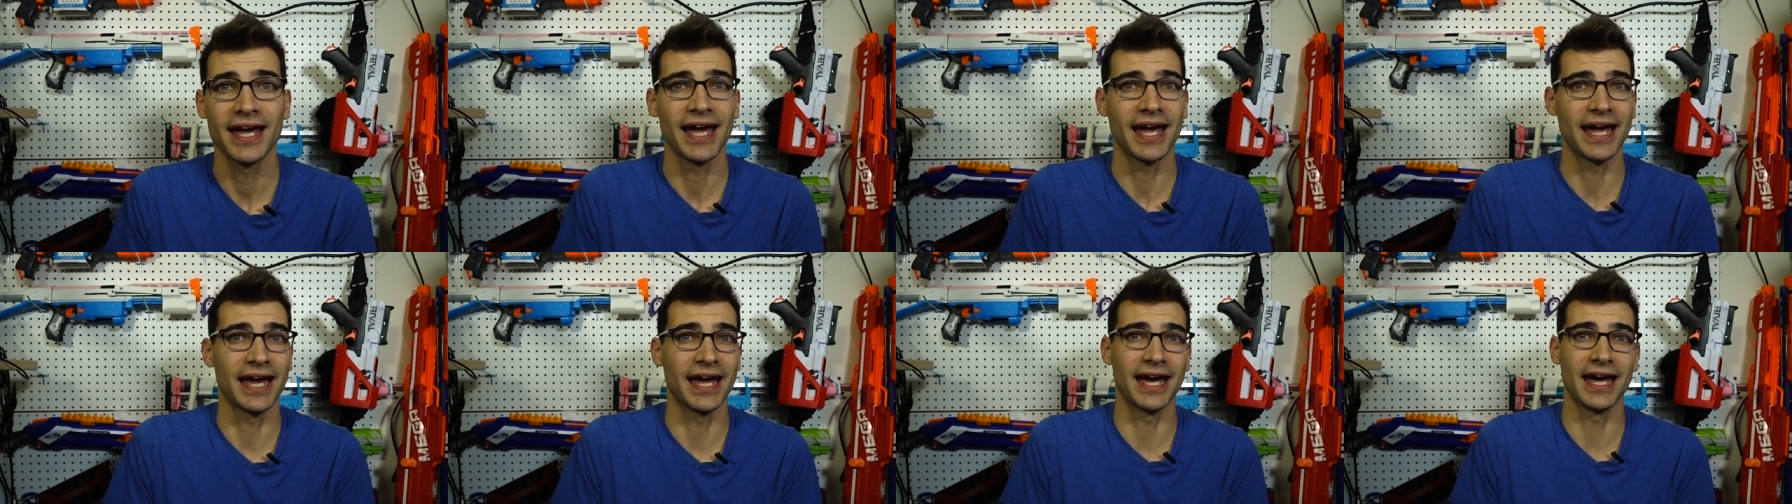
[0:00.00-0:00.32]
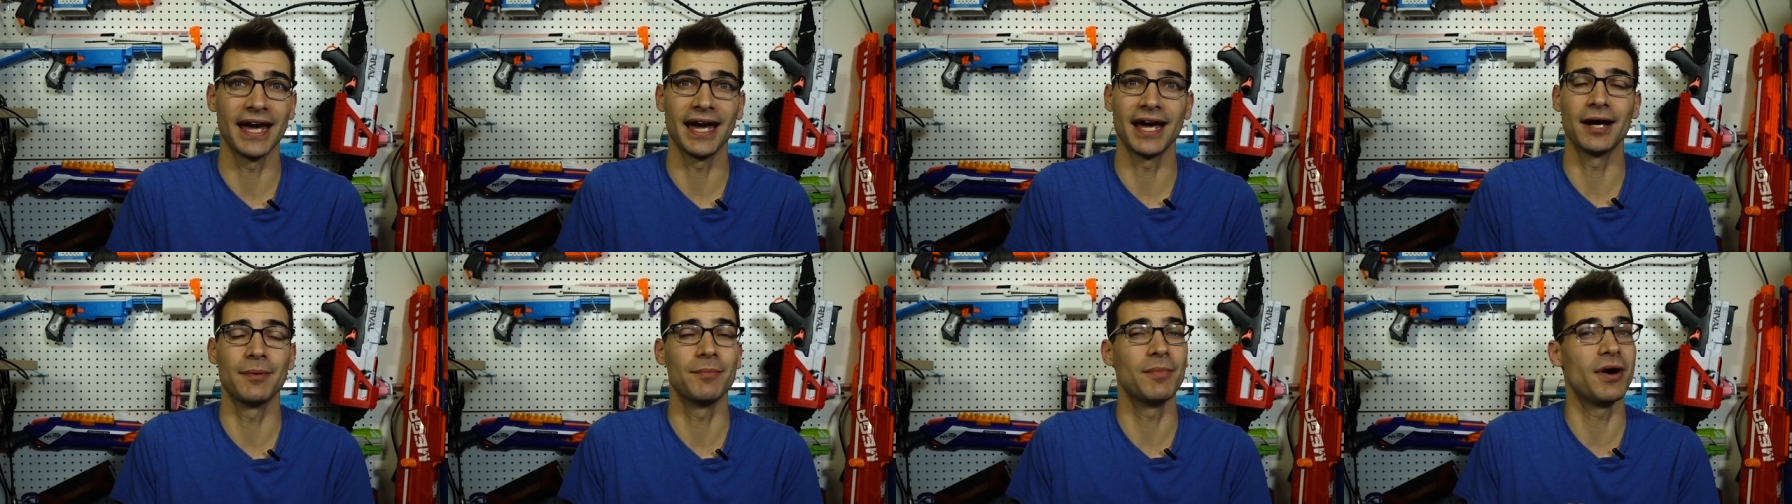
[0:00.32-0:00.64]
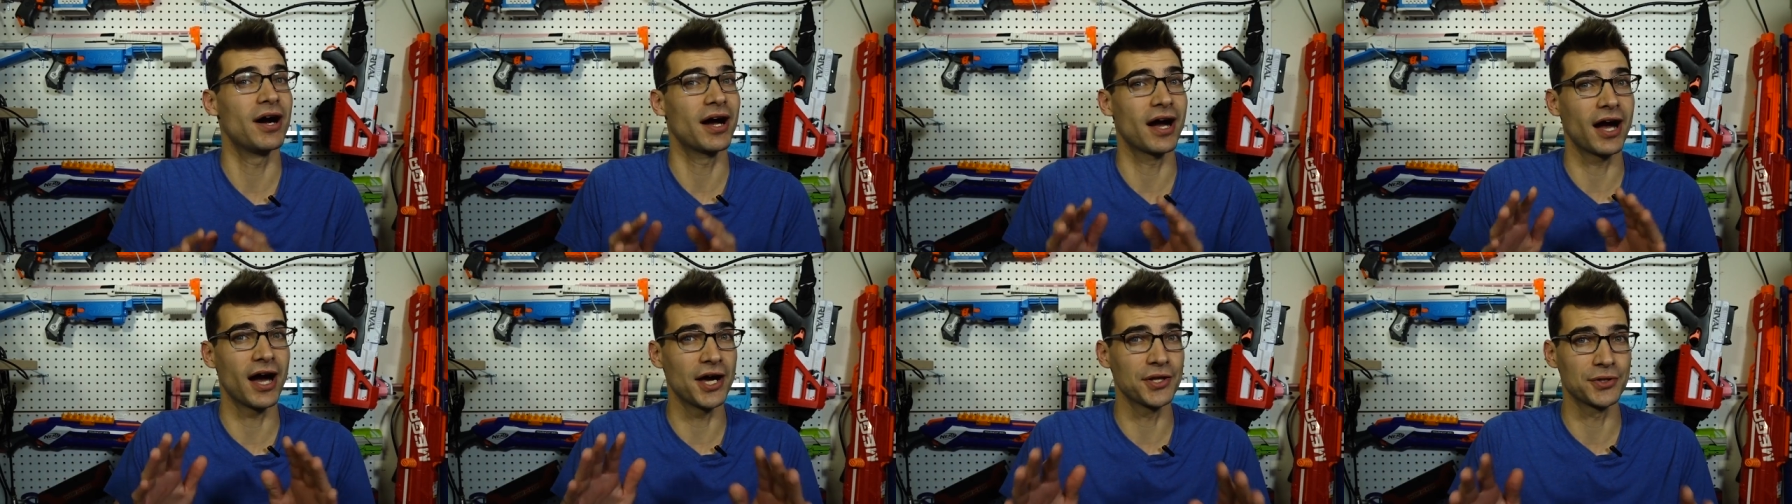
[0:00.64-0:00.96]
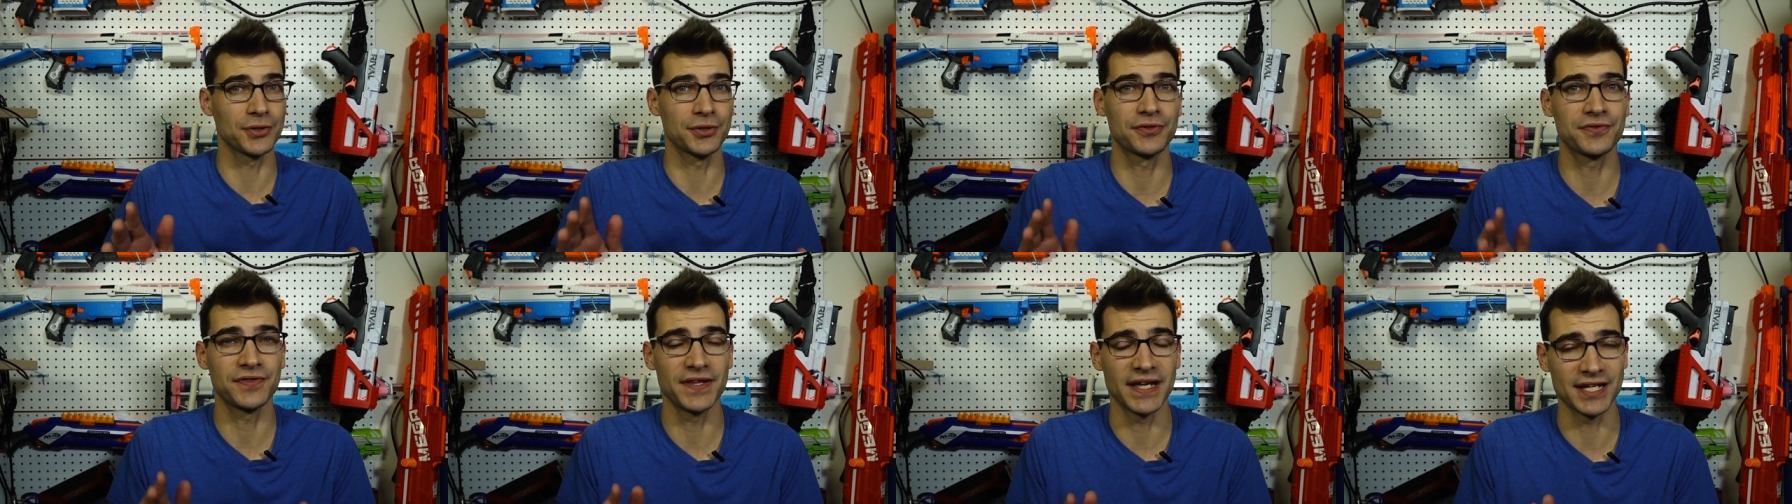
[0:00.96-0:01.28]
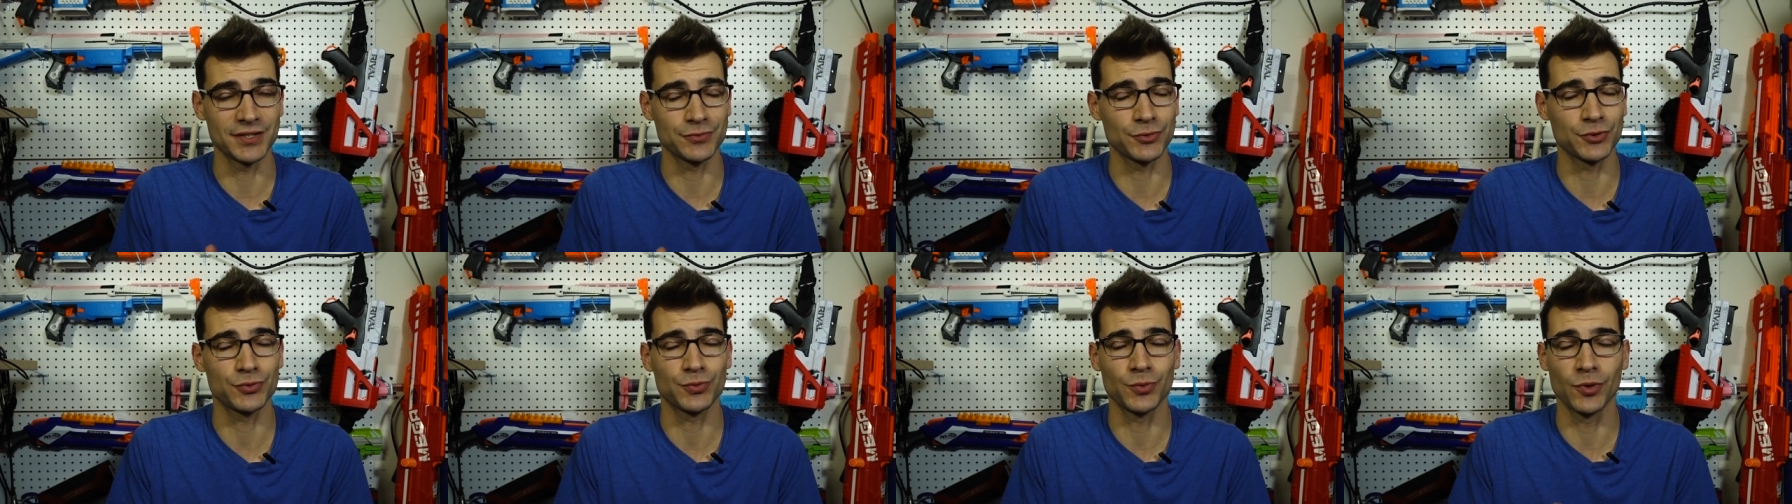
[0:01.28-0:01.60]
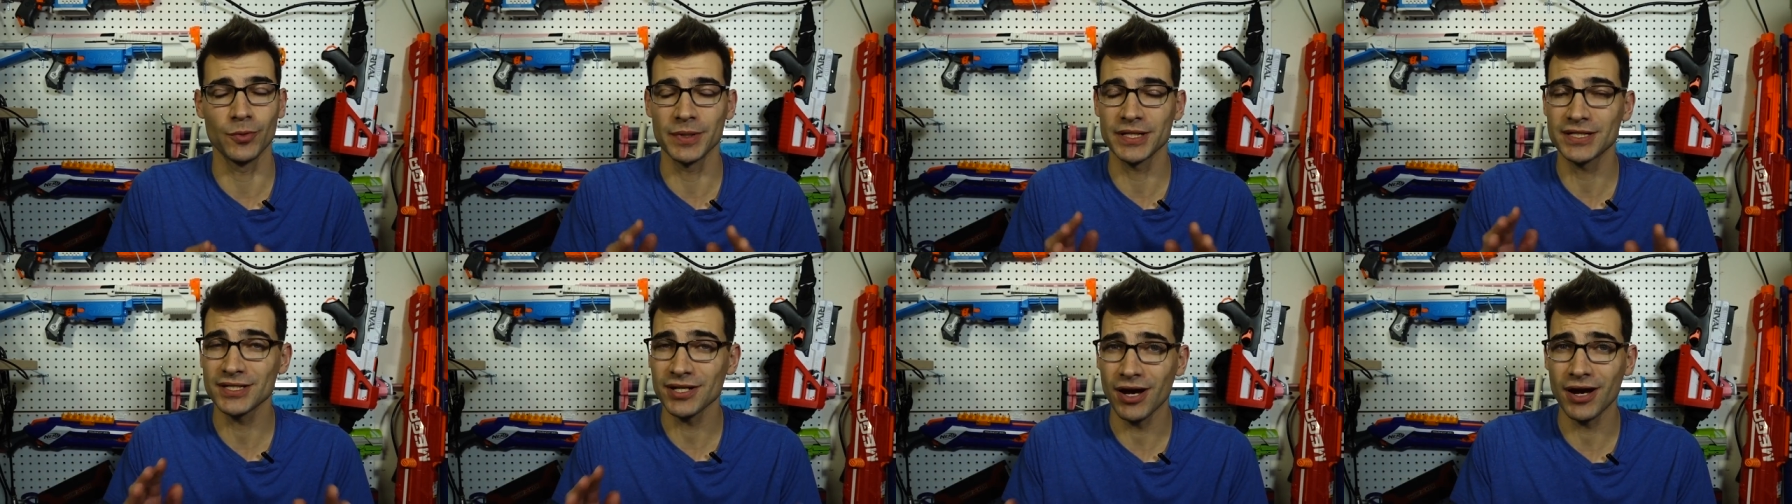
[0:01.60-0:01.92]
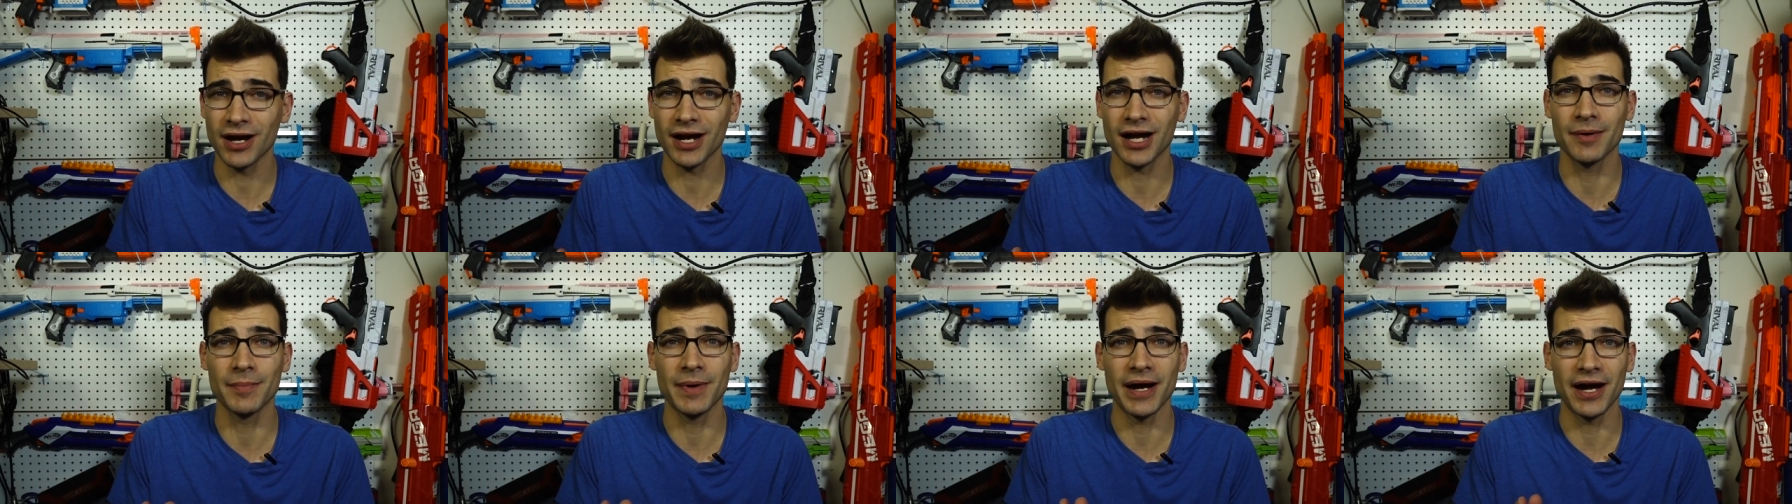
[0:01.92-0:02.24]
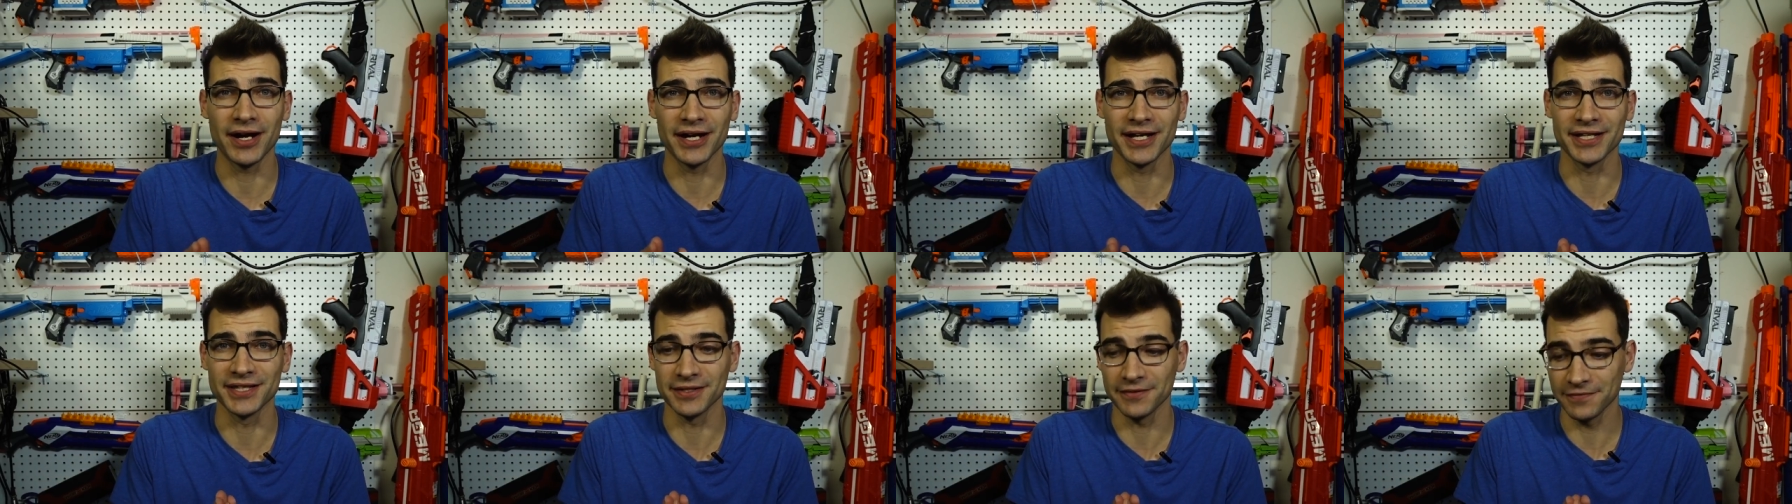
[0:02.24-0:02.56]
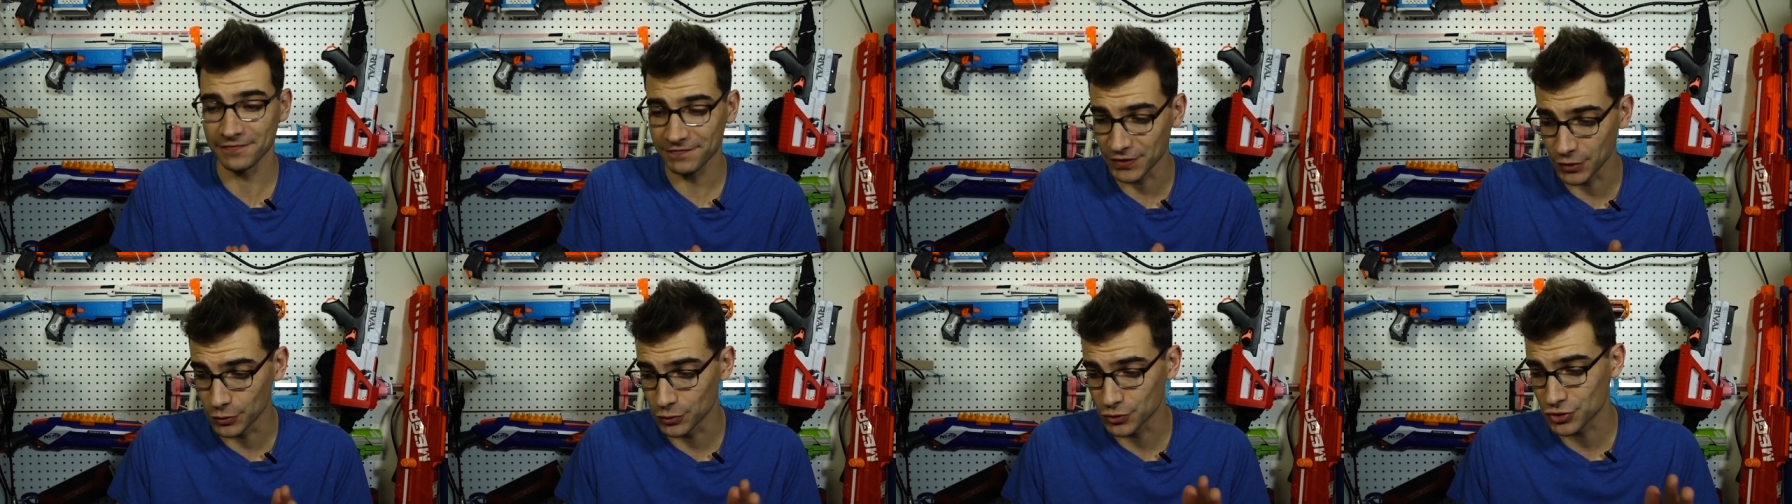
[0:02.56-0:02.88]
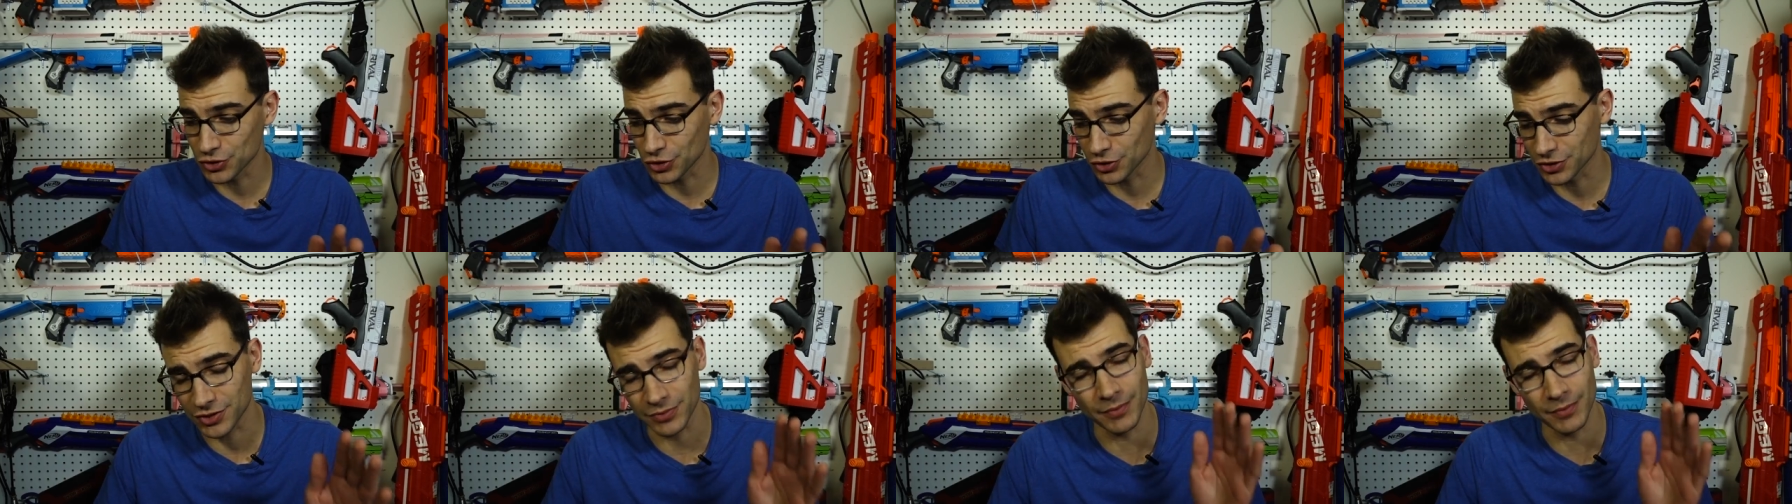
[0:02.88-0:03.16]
and among other things which we'll be talking about in the future.